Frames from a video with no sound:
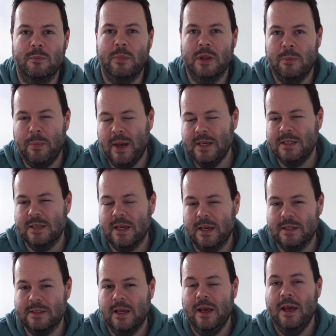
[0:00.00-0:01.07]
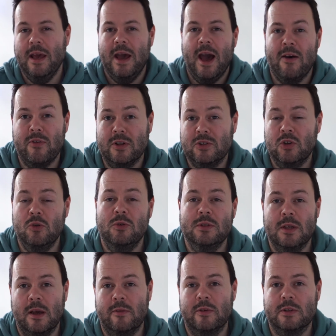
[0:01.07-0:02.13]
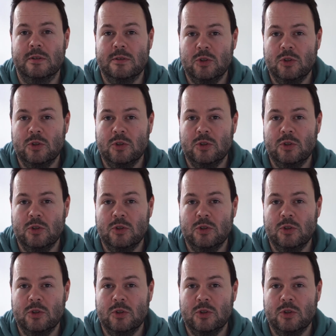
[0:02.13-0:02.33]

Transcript: But the basic is having two servers